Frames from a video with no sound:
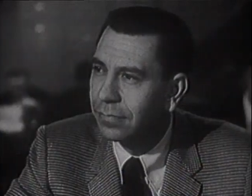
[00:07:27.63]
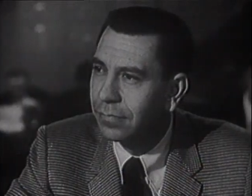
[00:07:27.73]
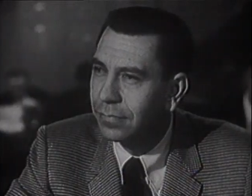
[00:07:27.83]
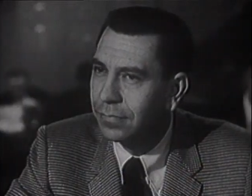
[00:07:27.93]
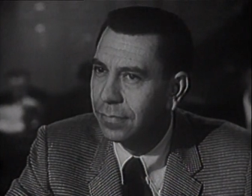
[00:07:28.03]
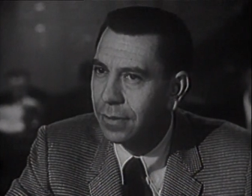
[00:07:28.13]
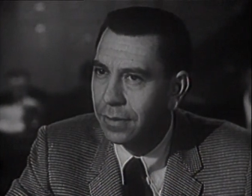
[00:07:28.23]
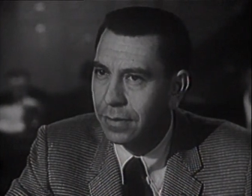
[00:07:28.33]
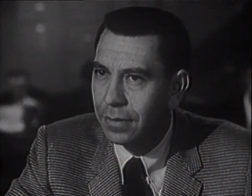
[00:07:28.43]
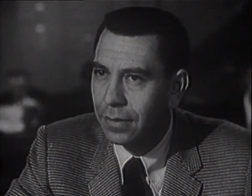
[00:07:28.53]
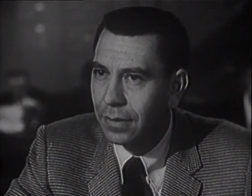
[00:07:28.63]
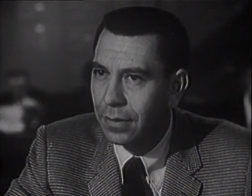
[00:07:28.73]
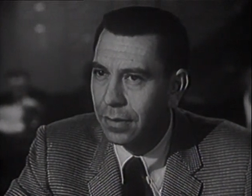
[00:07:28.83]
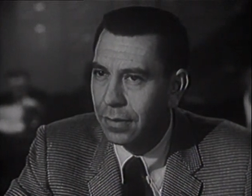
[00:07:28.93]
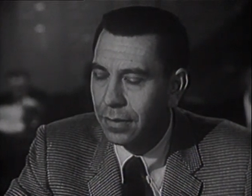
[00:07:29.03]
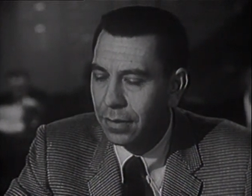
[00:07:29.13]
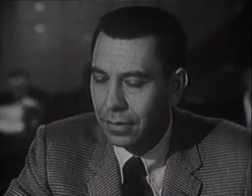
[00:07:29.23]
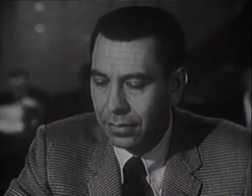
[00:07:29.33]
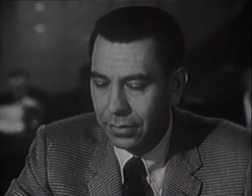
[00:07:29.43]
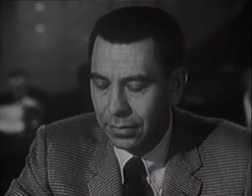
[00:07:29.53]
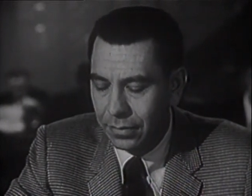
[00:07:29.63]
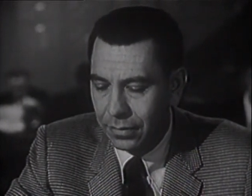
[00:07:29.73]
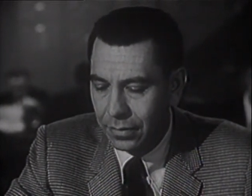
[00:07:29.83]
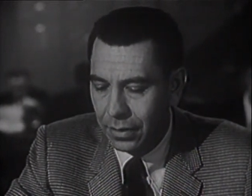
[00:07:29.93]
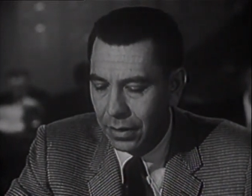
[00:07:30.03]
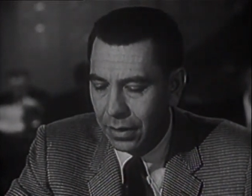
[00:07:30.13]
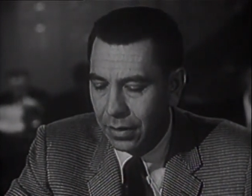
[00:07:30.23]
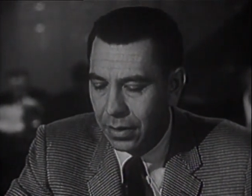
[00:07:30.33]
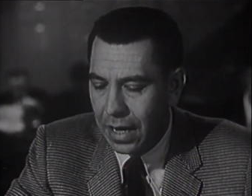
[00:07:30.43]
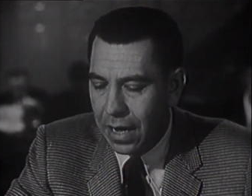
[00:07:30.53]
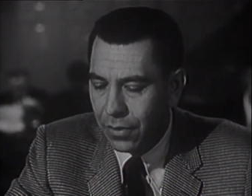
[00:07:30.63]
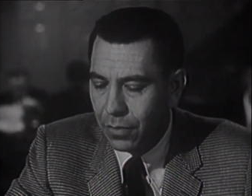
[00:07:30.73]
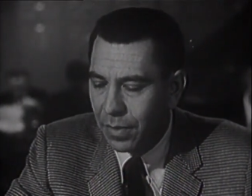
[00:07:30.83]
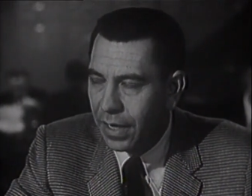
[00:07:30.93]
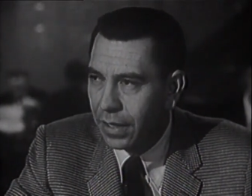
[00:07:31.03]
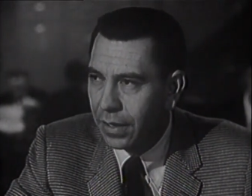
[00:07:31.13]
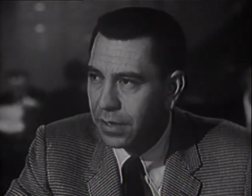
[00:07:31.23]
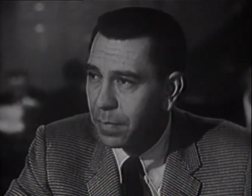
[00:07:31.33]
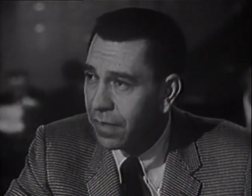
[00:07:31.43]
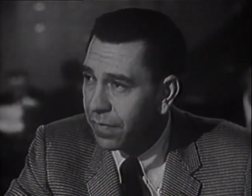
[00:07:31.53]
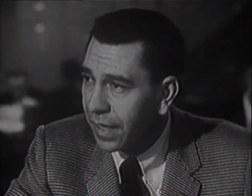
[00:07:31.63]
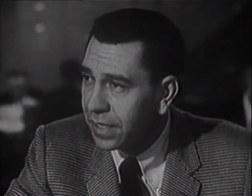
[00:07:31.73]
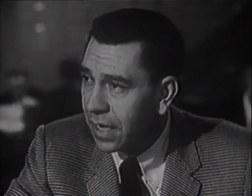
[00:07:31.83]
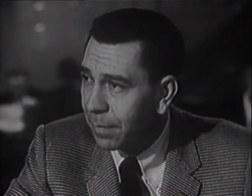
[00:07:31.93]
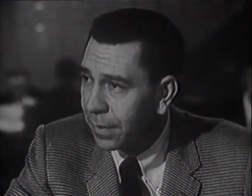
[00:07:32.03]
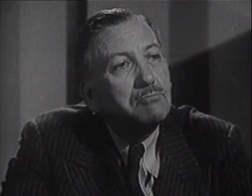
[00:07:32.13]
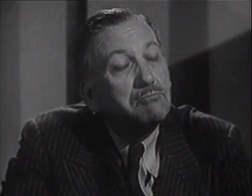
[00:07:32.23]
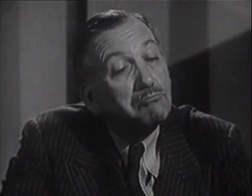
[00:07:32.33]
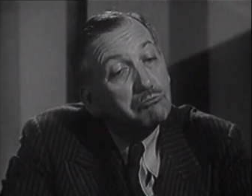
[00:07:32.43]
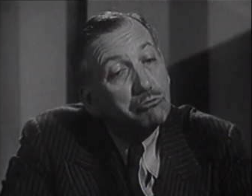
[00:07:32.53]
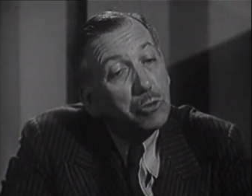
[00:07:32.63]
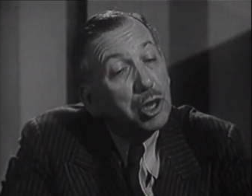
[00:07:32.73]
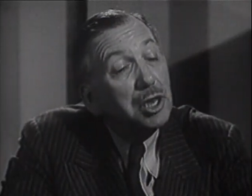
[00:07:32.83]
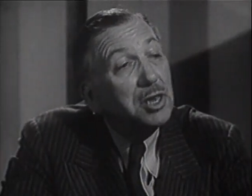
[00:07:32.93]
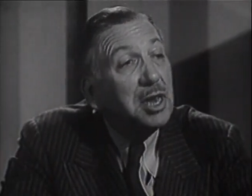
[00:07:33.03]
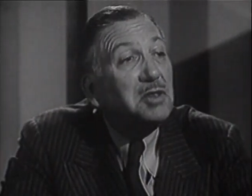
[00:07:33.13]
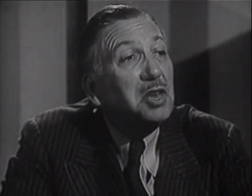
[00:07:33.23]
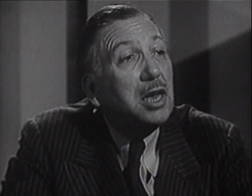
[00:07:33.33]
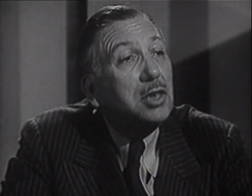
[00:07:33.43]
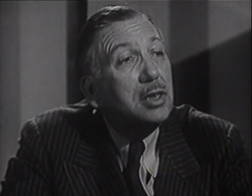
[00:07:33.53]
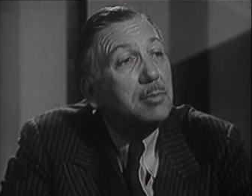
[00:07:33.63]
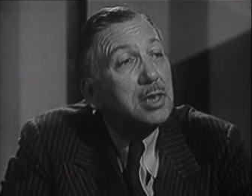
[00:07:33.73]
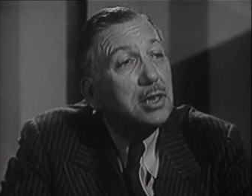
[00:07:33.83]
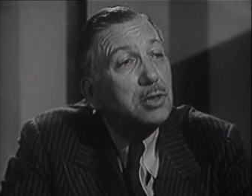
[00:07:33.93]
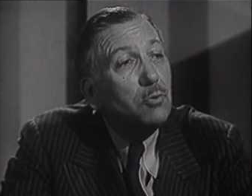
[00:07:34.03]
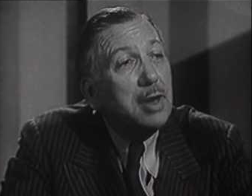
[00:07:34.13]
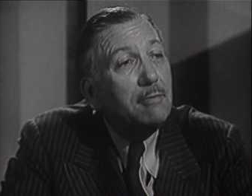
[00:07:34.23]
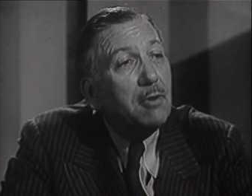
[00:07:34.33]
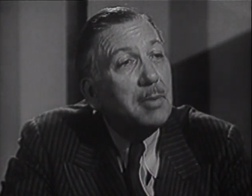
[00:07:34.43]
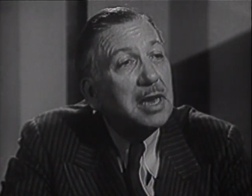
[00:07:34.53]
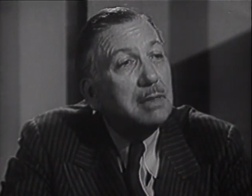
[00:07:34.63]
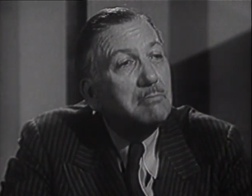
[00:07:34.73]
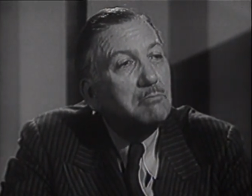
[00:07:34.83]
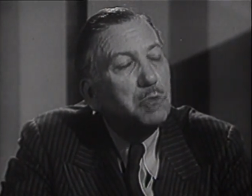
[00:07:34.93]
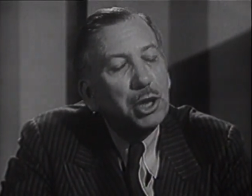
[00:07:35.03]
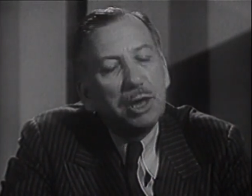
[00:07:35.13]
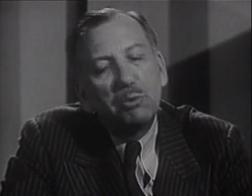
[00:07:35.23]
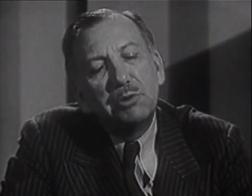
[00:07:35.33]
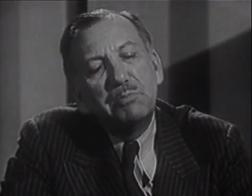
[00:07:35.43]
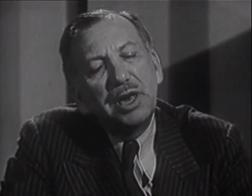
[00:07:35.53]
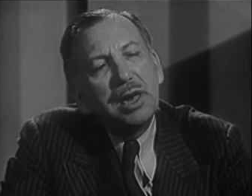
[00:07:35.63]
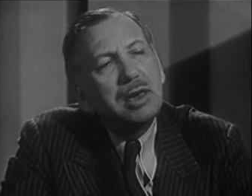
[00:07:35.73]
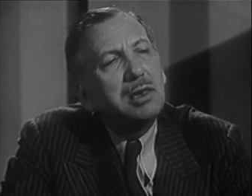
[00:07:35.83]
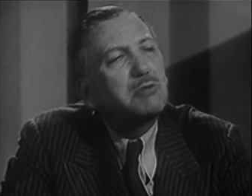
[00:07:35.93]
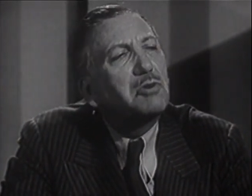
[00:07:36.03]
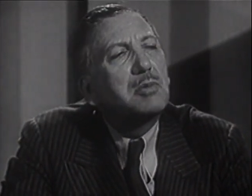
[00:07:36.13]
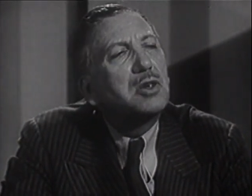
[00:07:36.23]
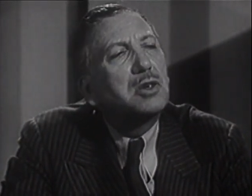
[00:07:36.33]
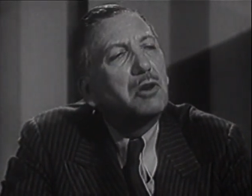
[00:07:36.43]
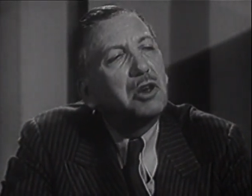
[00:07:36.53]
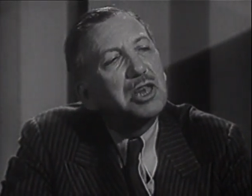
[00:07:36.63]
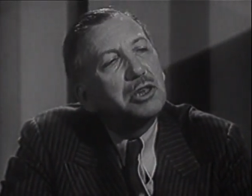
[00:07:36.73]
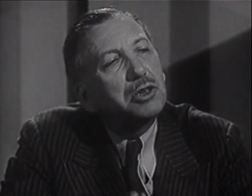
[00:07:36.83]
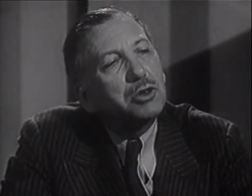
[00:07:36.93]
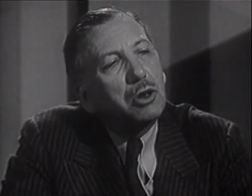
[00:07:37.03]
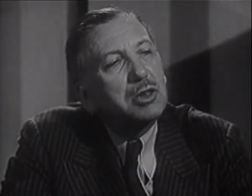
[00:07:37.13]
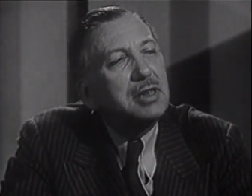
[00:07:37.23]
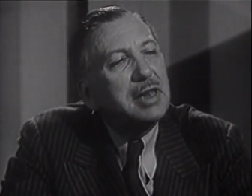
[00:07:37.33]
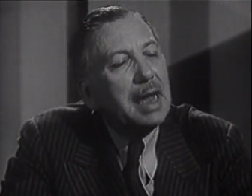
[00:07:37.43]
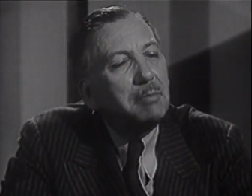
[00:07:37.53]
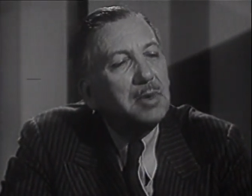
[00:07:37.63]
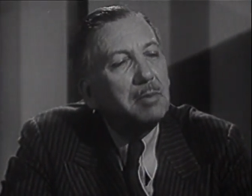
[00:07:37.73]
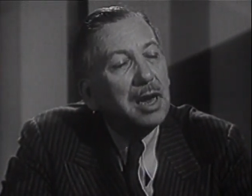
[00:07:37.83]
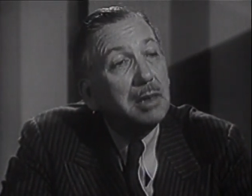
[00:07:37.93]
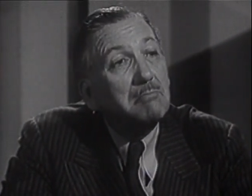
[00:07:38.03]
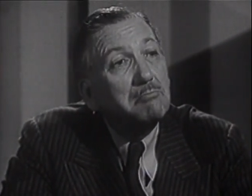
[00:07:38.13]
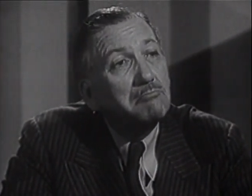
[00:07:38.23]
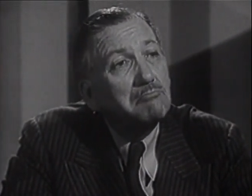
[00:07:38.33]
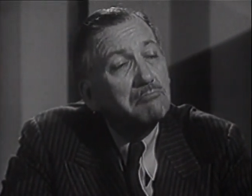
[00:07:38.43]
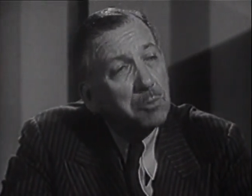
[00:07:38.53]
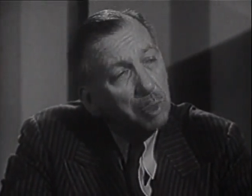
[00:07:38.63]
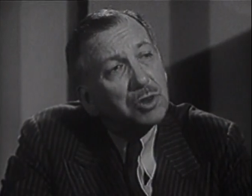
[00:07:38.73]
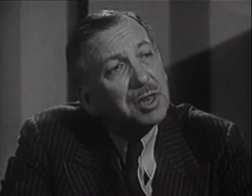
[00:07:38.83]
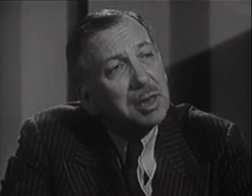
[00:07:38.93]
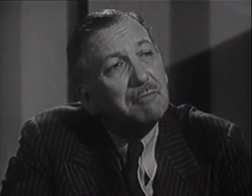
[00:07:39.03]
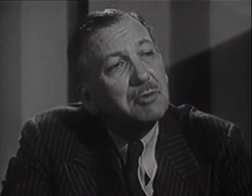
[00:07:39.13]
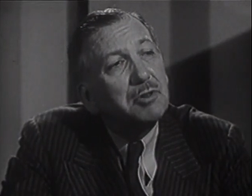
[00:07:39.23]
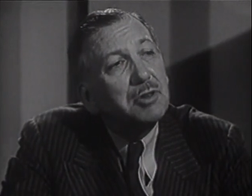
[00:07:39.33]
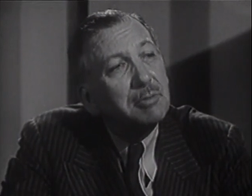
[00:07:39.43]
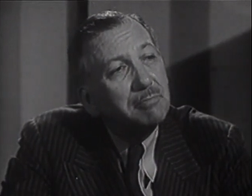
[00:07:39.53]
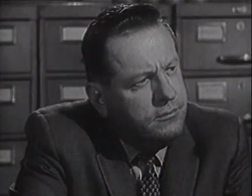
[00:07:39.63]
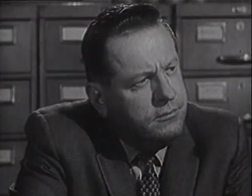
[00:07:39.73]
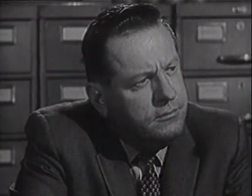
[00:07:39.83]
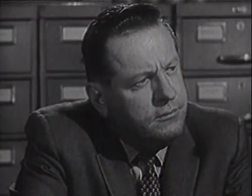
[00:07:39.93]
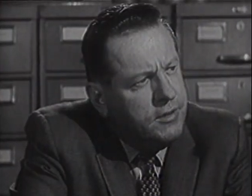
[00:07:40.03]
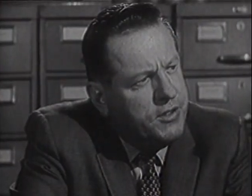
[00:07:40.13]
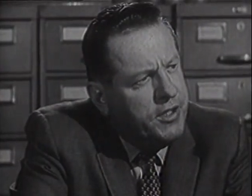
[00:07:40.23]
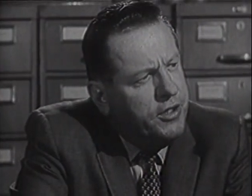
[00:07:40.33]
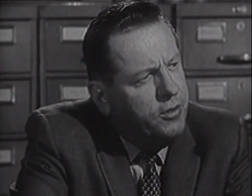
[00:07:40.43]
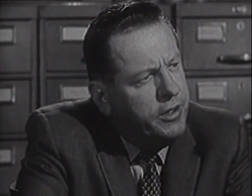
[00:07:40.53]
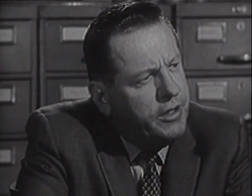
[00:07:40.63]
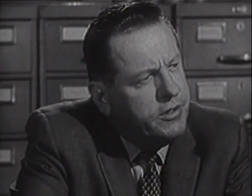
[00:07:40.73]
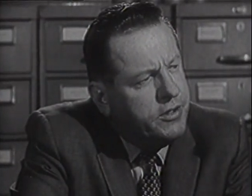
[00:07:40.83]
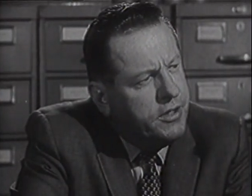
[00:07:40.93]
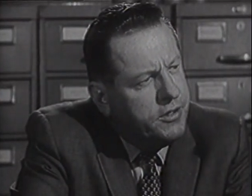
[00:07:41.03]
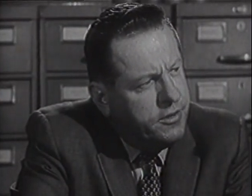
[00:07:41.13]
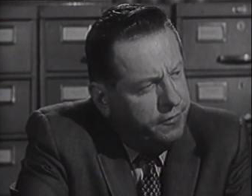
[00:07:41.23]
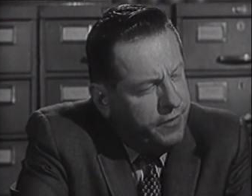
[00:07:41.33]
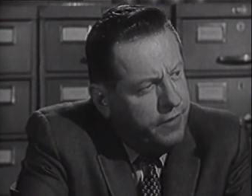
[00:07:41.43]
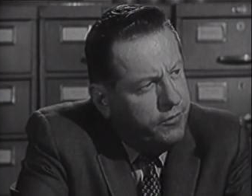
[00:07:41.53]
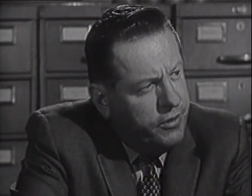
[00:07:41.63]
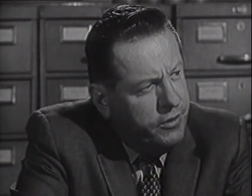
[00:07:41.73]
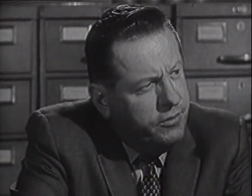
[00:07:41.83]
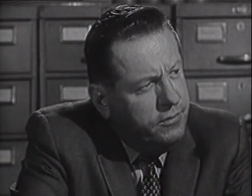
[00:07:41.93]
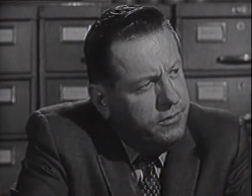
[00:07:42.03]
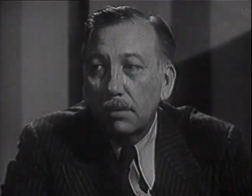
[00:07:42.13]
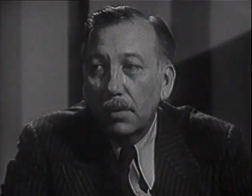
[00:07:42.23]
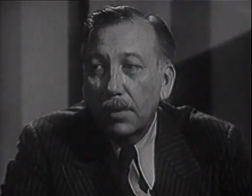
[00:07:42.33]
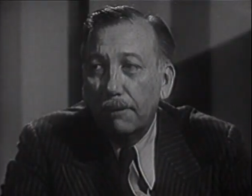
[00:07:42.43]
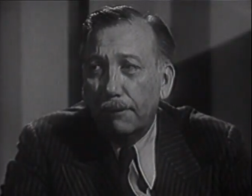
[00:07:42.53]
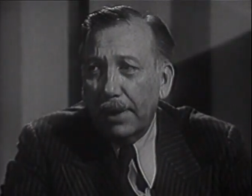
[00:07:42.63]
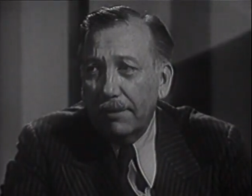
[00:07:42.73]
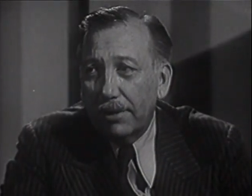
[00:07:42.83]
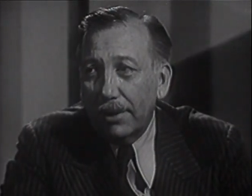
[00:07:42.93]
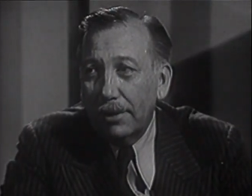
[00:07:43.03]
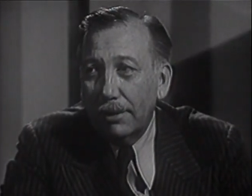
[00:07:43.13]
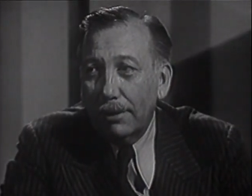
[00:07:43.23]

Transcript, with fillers: See when I can get the exam taken and go to work. How do you mean it's been fixed up? He's getting the age limitation waived for me. Said it wouldn't be any trouble at all. He just talked to the captain about it. Use his influence. Is he doing this just as a favor to you? Favor?